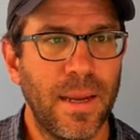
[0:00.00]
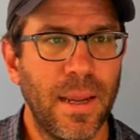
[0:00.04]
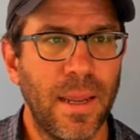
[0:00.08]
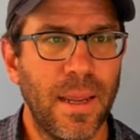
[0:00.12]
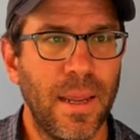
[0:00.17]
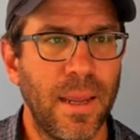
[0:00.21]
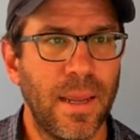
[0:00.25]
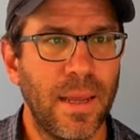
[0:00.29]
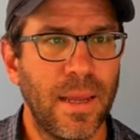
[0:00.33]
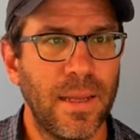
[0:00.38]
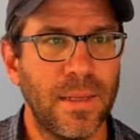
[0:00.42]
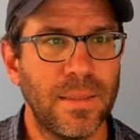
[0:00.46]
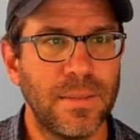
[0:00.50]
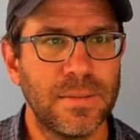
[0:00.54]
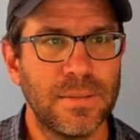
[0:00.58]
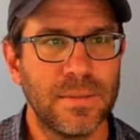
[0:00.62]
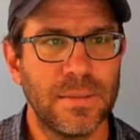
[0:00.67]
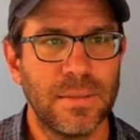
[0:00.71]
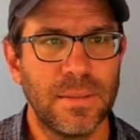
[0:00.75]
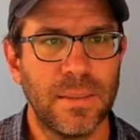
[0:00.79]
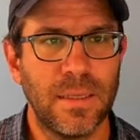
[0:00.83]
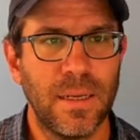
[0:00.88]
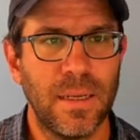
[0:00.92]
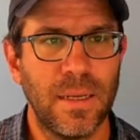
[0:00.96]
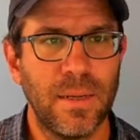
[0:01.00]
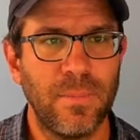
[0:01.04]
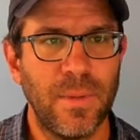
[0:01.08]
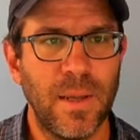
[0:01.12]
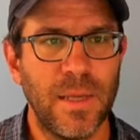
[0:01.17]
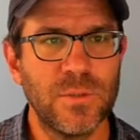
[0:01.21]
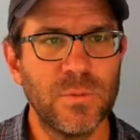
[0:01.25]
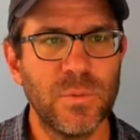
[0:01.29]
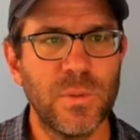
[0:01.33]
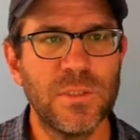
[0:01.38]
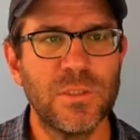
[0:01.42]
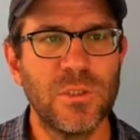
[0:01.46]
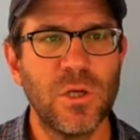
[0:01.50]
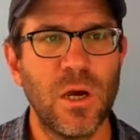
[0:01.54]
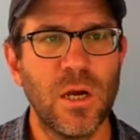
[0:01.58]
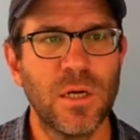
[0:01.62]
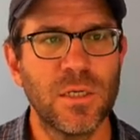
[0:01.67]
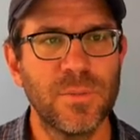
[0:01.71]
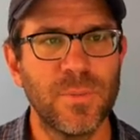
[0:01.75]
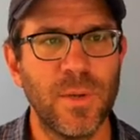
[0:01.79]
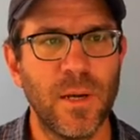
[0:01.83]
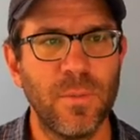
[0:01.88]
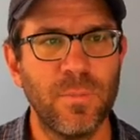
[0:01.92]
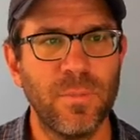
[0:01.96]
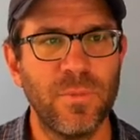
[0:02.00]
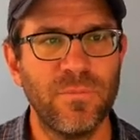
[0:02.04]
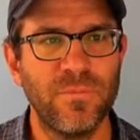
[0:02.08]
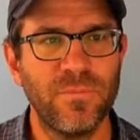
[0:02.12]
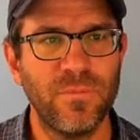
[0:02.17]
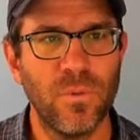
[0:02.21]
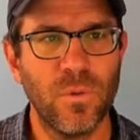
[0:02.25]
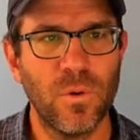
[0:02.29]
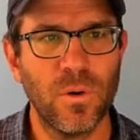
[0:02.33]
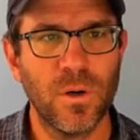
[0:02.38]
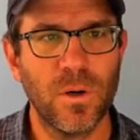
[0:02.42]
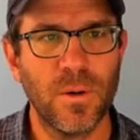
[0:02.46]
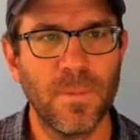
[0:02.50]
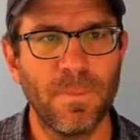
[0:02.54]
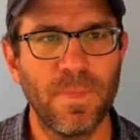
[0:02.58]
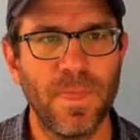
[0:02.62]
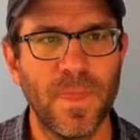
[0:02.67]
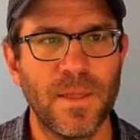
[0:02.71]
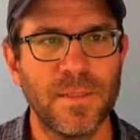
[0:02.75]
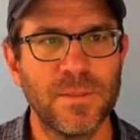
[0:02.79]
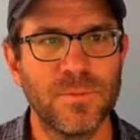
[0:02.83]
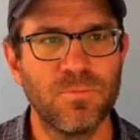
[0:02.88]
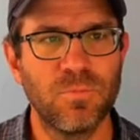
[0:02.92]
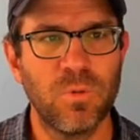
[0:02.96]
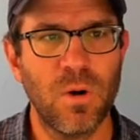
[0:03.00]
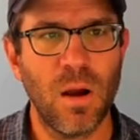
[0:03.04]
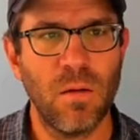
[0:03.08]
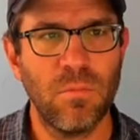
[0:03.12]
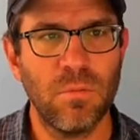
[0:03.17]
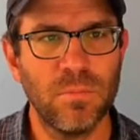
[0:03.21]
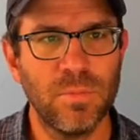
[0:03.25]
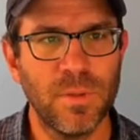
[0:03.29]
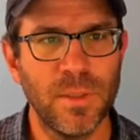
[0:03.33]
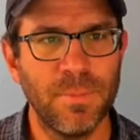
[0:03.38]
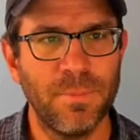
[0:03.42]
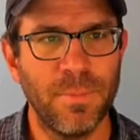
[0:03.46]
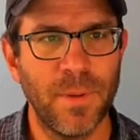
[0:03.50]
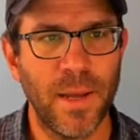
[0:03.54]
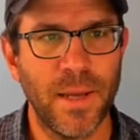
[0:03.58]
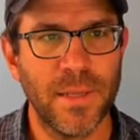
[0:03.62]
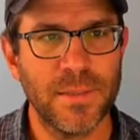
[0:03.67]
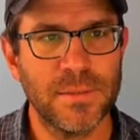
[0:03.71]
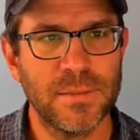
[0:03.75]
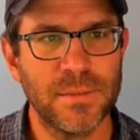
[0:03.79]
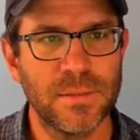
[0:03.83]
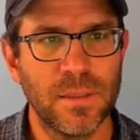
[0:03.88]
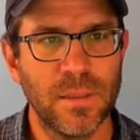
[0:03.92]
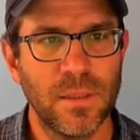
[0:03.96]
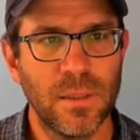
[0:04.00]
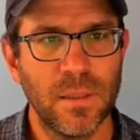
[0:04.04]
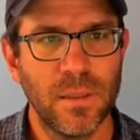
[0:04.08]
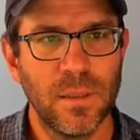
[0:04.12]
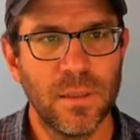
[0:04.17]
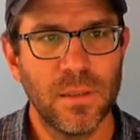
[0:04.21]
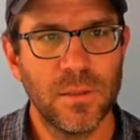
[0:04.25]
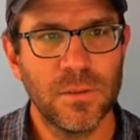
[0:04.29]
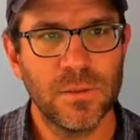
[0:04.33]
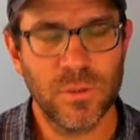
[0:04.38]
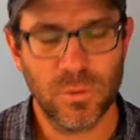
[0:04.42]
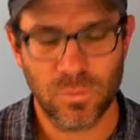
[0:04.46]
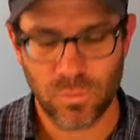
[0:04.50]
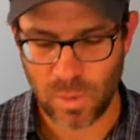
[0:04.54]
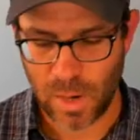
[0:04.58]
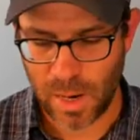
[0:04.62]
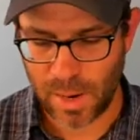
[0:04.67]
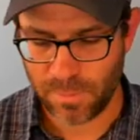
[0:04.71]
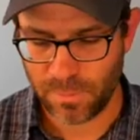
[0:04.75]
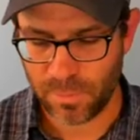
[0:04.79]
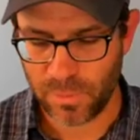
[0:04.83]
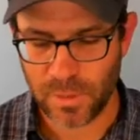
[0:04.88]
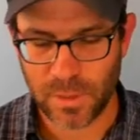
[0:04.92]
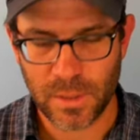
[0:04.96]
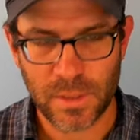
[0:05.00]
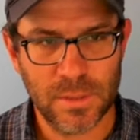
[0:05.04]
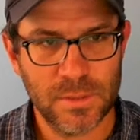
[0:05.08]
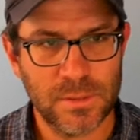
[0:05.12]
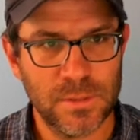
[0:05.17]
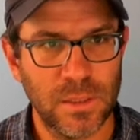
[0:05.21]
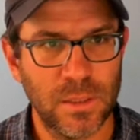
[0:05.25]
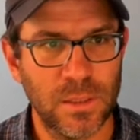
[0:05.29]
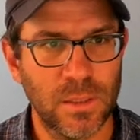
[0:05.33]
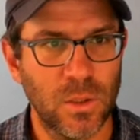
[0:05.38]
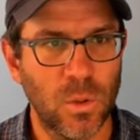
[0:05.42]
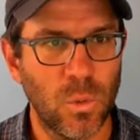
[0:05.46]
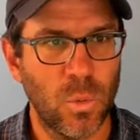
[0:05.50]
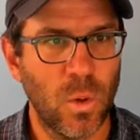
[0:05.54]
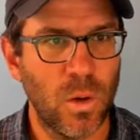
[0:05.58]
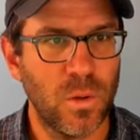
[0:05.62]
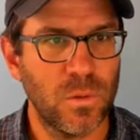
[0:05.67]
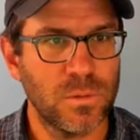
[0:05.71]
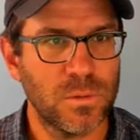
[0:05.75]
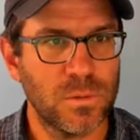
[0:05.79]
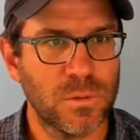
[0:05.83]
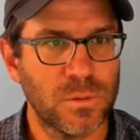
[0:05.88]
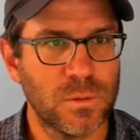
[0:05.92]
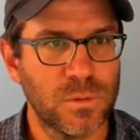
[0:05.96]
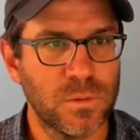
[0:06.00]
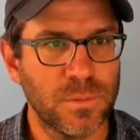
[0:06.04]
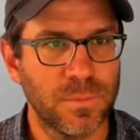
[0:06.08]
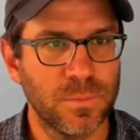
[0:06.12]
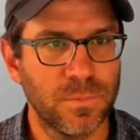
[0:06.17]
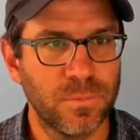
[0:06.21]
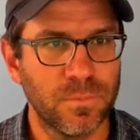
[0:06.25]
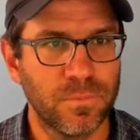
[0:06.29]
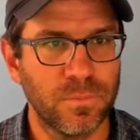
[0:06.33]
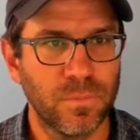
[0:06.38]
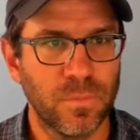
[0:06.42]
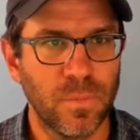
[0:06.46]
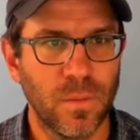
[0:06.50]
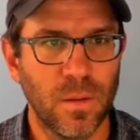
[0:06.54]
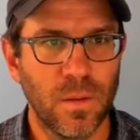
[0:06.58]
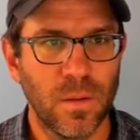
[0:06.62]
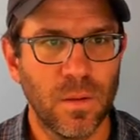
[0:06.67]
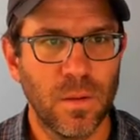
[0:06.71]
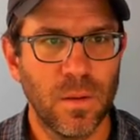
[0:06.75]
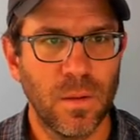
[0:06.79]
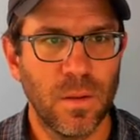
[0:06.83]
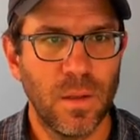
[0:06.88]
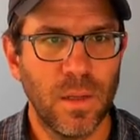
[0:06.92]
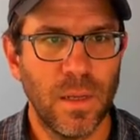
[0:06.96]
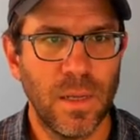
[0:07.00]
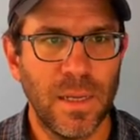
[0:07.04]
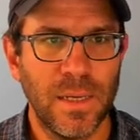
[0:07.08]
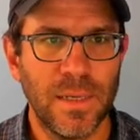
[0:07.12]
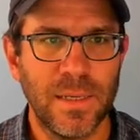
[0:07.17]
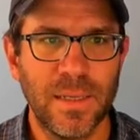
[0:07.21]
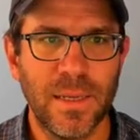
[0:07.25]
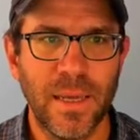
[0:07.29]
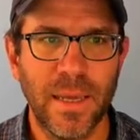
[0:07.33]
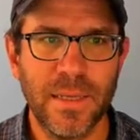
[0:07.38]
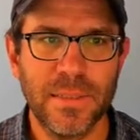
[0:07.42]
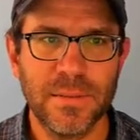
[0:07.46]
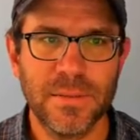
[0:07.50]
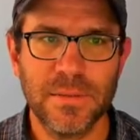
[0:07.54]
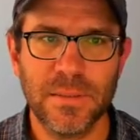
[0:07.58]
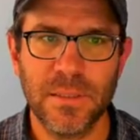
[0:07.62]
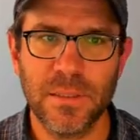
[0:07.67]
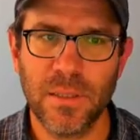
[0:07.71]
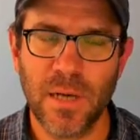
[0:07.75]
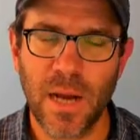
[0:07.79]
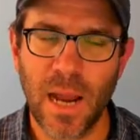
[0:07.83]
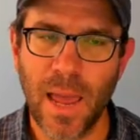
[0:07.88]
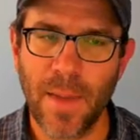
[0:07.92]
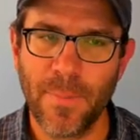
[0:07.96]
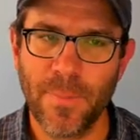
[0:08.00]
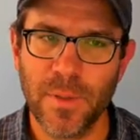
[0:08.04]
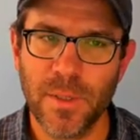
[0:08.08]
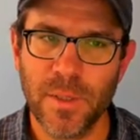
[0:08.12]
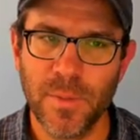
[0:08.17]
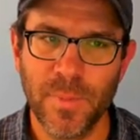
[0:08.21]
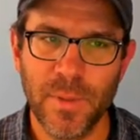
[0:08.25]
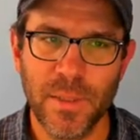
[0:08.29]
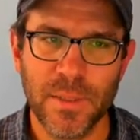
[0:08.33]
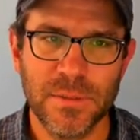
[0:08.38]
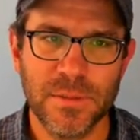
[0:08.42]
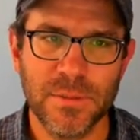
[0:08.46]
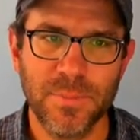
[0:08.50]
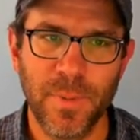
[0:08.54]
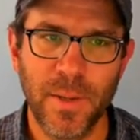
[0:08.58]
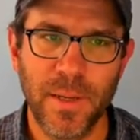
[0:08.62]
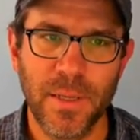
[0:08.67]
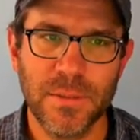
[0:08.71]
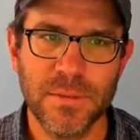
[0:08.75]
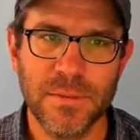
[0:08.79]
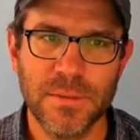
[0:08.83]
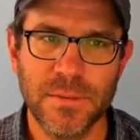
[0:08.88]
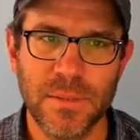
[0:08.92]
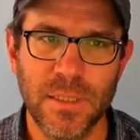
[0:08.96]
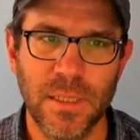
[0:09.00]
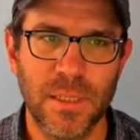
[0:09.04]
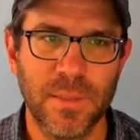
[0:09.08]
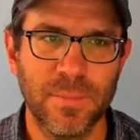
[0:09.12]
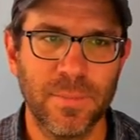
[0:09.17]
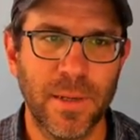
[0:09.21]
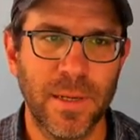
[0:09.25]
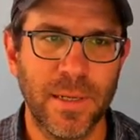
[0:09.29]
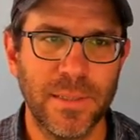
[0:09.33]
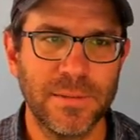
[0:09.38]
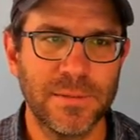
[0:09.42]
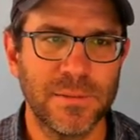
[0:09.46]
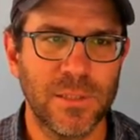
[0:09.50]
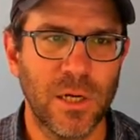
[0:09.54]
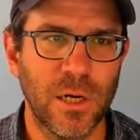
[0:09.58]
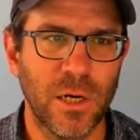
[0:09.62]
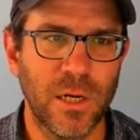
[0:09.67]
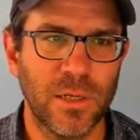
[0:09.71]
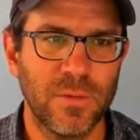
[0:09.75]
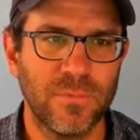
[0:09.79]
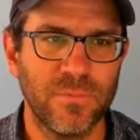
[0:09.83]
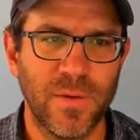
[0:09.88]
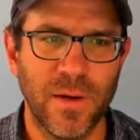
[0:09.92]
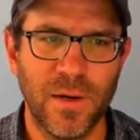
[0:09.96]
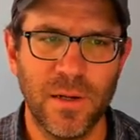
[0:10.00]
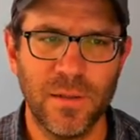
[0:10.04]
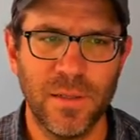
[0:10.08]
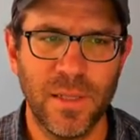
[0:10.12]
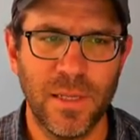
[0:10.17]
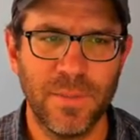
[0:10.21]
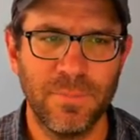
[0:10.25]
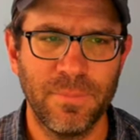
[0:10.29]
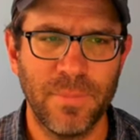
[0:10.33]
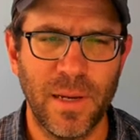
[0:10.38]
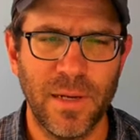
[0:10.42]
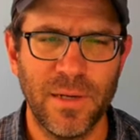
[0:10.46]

And um, as we talked about before, it's probably best to wrap these in quotes in case there happened to be a space in my target file name.